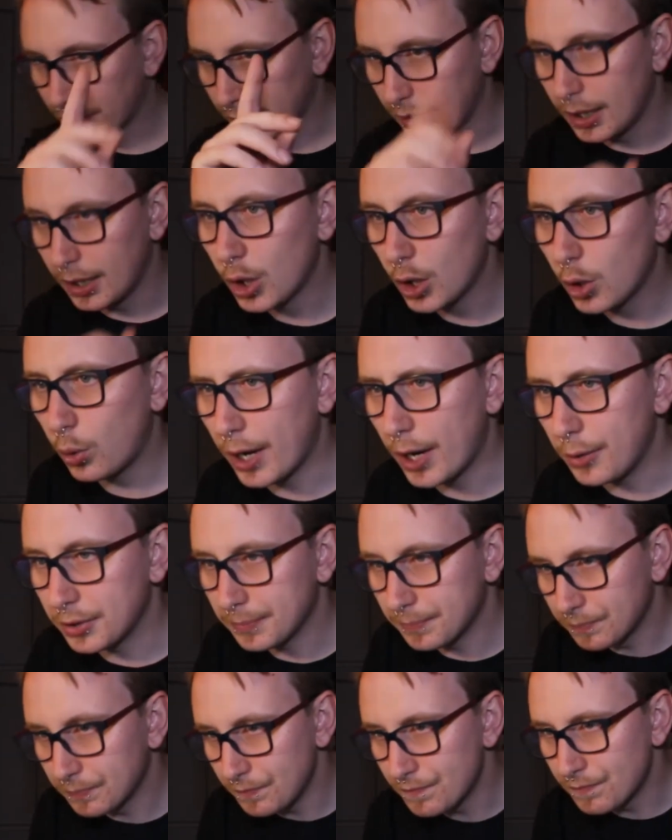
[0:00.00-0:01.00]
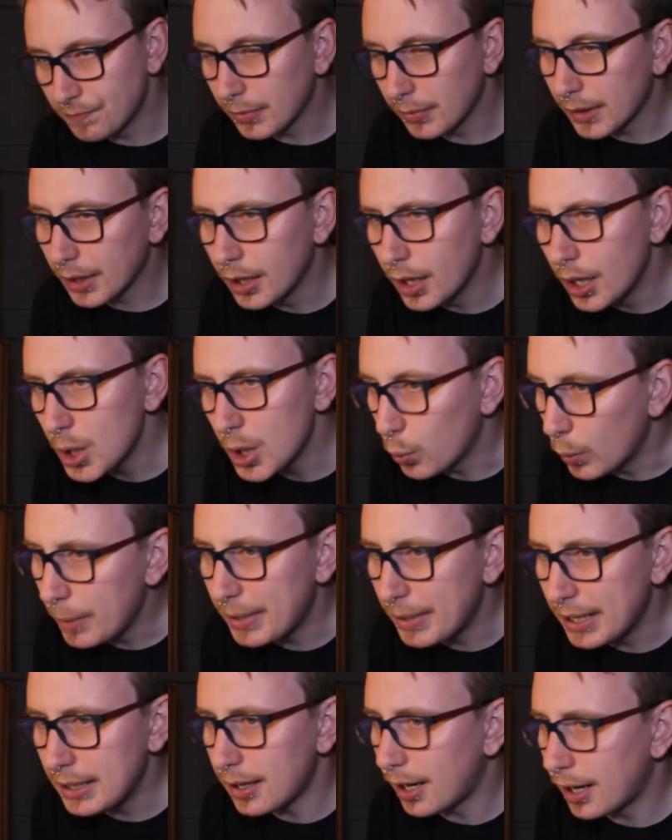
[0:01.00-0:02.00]
Quote,
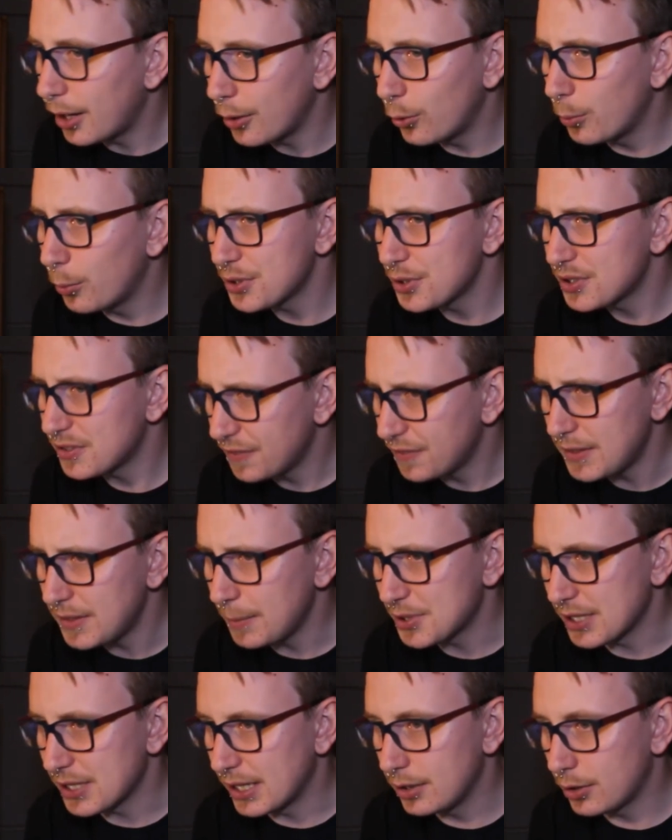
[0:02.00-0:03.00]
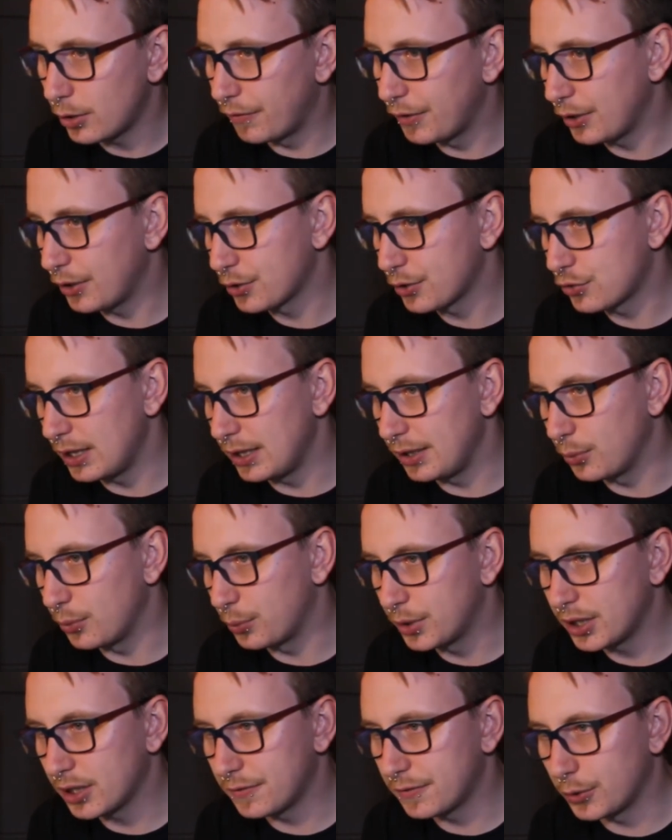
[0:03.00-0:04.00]
women are almost 50% of the Australian
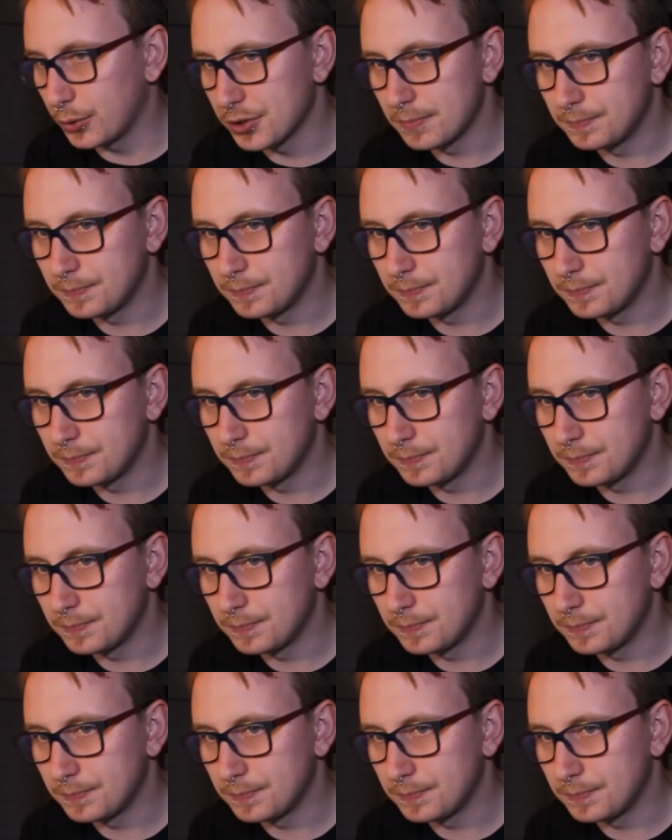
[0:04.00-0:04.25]
workforce,